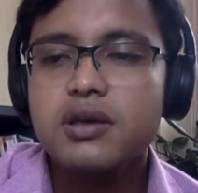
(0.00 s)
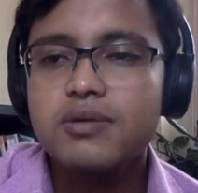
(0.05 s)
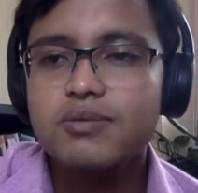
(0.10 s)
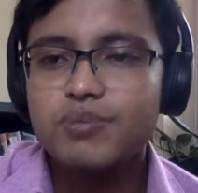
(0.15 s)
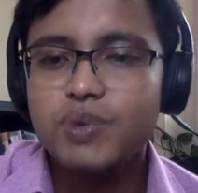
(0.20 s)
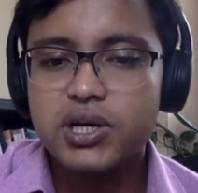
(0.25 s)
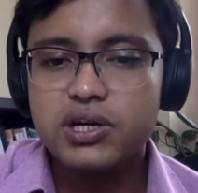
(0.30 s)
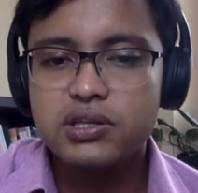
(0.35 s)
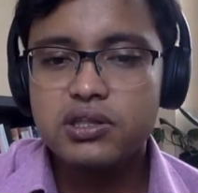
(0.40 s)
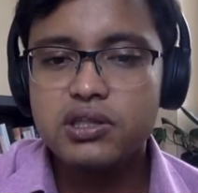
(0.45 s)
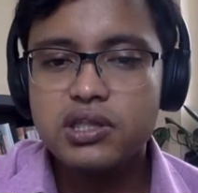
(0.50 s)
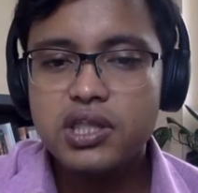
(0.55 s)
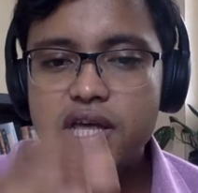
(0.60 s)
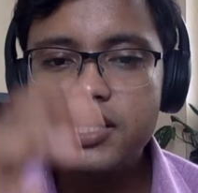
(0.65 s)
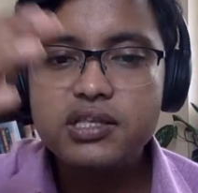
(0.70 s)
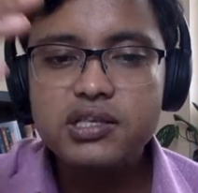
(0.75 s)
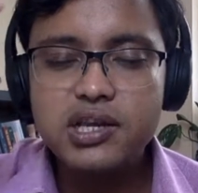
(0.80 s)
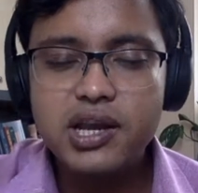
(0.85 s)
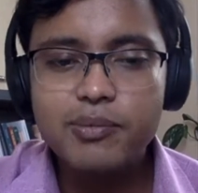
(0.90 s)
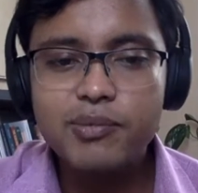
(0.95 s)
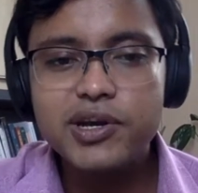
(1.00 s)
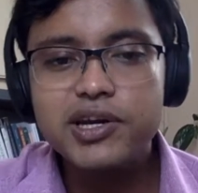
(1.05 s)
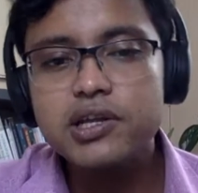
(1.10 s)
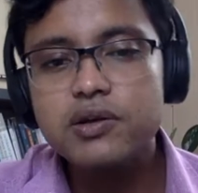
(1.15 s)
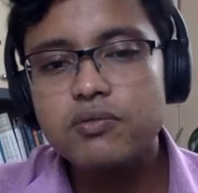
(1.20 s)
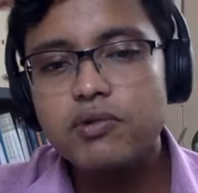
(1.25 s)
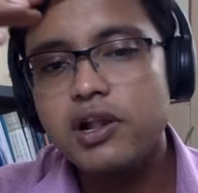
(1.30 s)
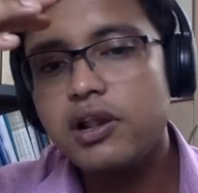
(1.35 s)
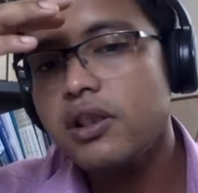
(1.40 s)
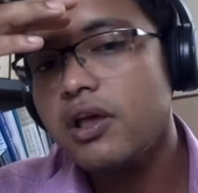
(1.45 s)
But this remedy
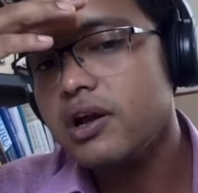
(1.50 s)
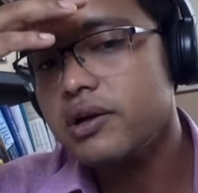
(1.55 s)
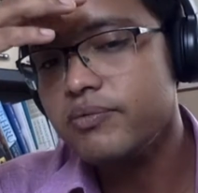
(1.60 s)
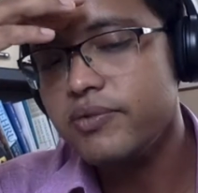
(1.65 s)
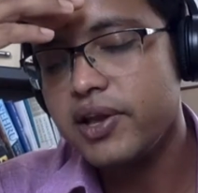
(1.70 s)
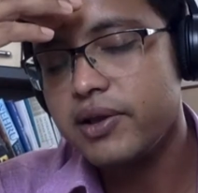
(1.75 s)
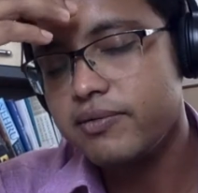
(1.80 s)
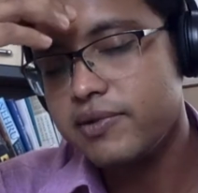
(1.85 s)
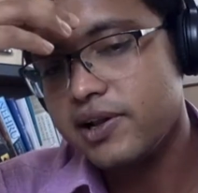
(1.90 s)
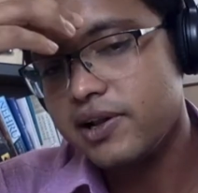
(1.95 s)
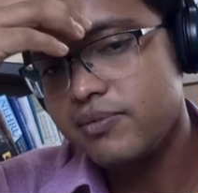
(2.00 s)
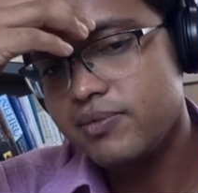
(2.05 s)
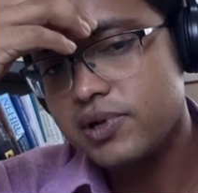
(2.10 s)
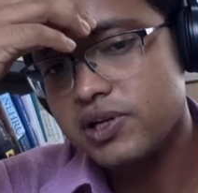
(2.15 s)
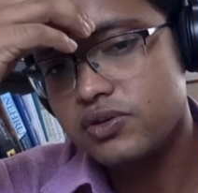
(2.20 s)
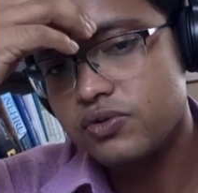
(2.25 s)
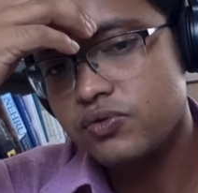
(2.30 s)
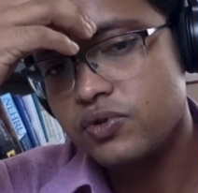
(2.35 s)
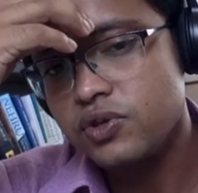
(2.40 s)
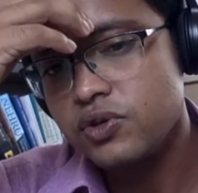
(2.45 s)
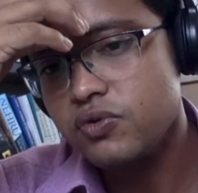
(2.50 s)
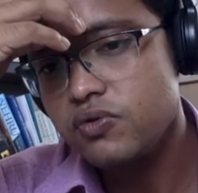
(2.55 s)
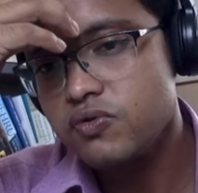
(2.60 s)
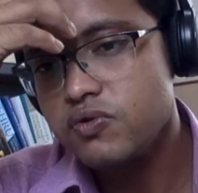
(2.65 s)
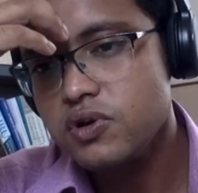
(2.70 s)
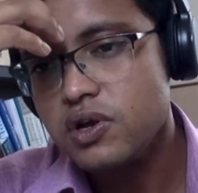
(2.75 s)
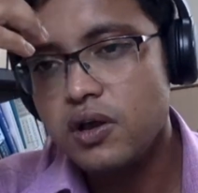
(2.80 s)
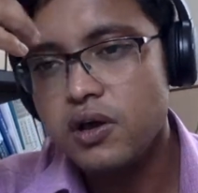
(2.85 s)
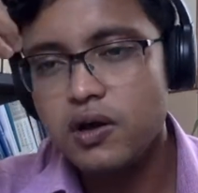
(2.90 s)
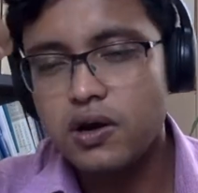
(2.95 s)
will not be available to
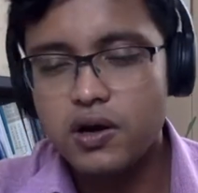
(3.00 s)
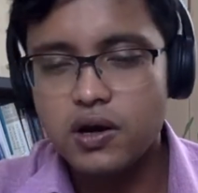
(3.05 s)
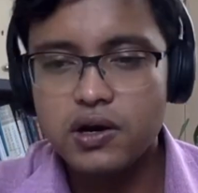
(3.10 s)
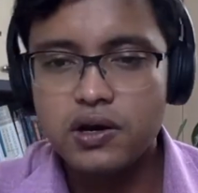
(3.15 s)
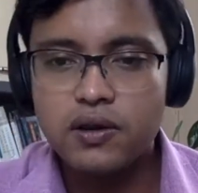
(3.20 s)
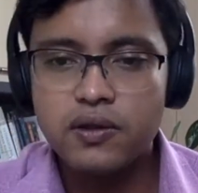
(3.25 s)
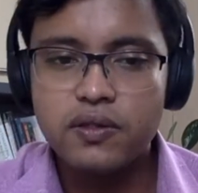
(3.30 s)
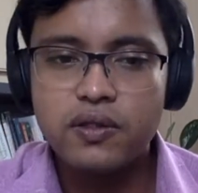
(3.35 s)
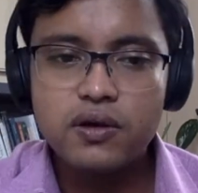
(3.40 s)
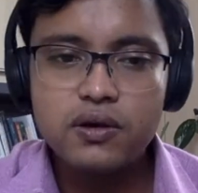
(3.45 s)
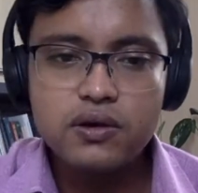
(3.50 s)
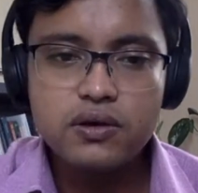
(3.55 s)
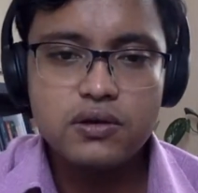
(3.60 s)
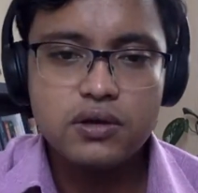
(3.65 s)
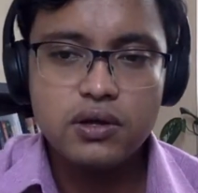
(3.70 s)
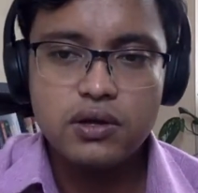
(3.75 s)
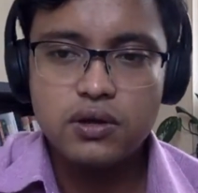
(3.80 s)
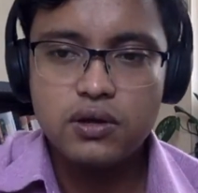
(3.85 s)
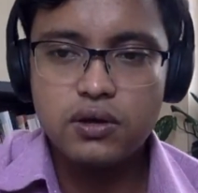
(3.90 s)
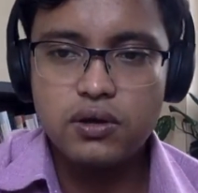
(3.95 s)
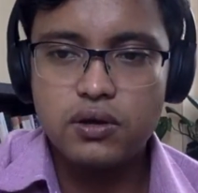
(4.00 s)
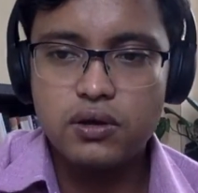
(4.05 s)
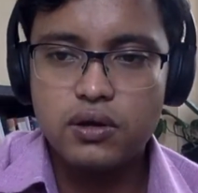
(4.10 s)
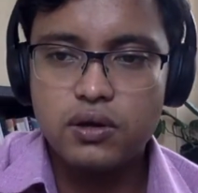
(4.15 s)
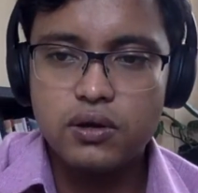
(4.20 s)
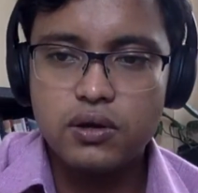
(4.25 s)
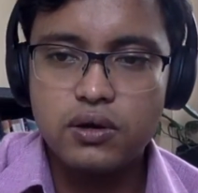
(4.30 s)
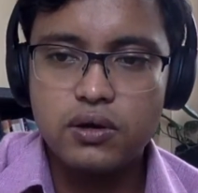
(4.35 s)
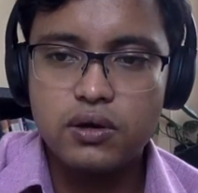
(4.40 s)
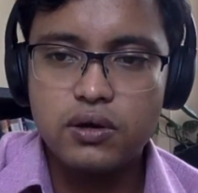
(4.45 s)
you under the
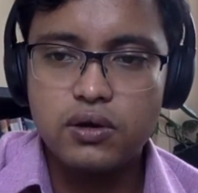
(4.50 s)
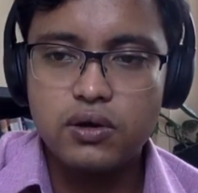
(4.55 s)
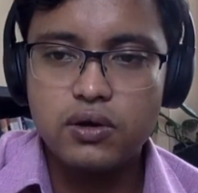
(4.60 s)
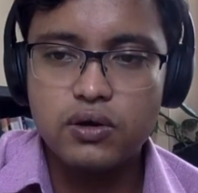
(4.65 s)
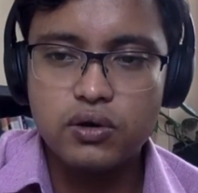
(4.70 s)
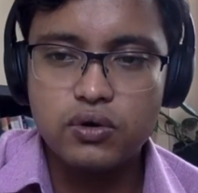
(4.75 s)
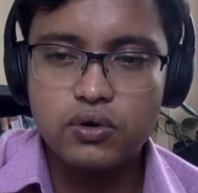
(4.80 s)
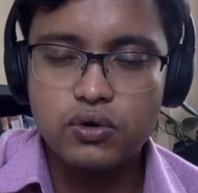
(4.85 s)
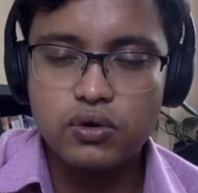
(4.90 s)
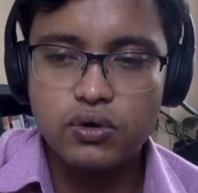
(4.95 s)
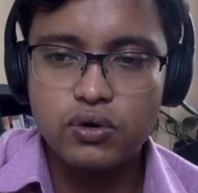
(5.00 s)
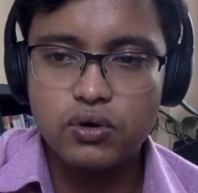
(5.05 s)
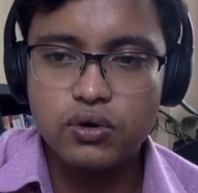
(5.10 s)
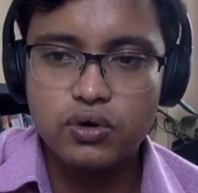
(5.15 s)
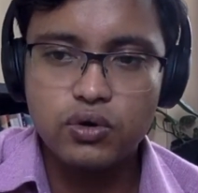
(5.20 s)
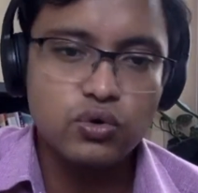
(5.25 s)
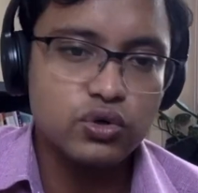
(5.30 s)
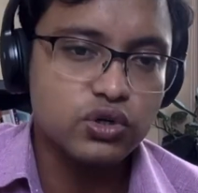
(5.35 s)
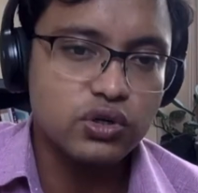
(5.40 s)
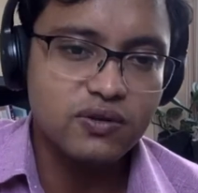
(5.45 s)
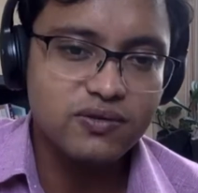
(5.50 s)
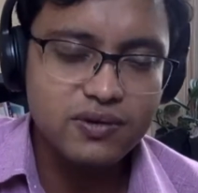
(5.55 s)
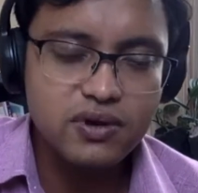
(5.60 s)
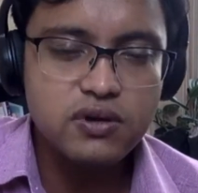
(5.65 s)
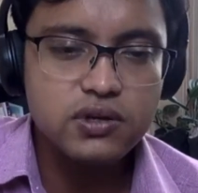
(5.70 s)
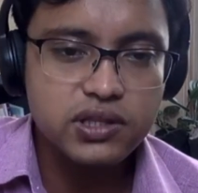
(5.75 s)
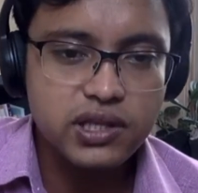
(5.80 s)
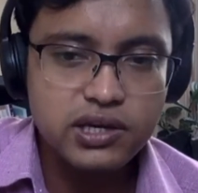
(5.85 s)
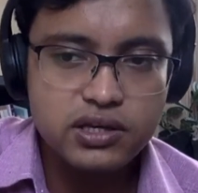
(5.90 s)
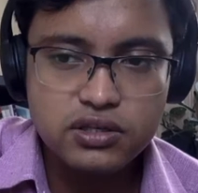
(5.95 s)
court of
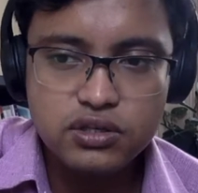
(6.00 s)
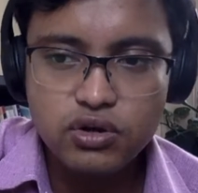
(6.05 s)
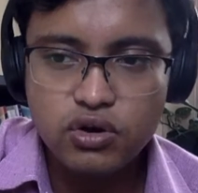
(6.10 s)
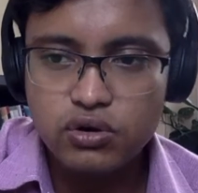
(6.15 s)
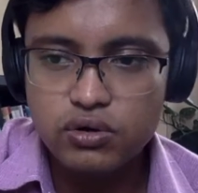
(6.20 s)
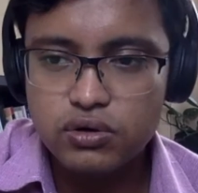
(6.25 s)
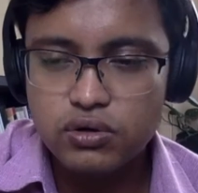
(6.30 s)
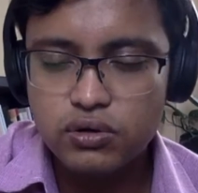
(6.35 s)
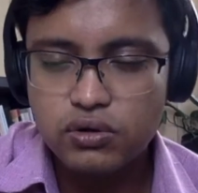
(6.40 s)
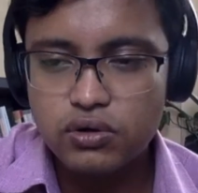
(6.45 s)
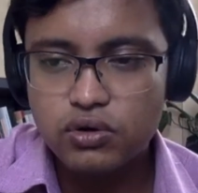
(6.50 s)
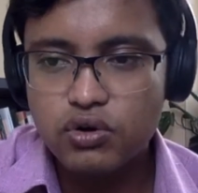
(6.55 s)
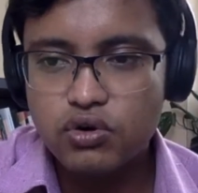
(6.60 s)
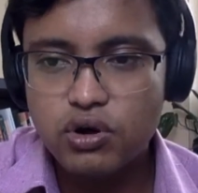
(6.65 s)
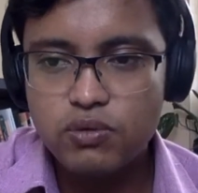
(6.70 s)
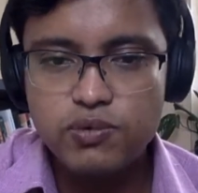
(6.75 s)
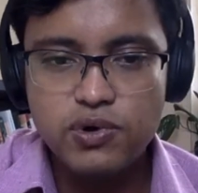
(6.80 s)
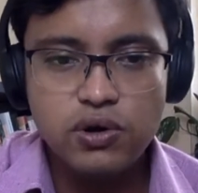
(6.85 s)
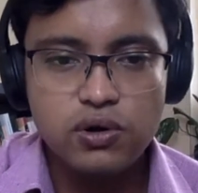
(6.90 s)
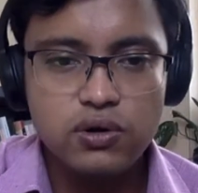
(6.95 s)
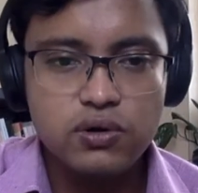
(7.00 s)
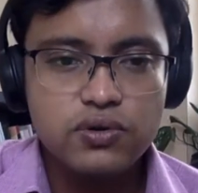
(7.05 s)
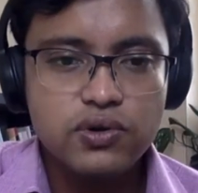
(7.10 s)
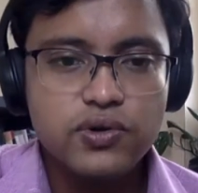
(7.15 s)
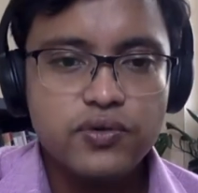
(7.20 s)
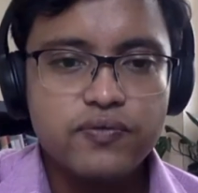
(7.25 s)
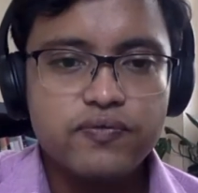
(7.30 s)
law, that is called common law.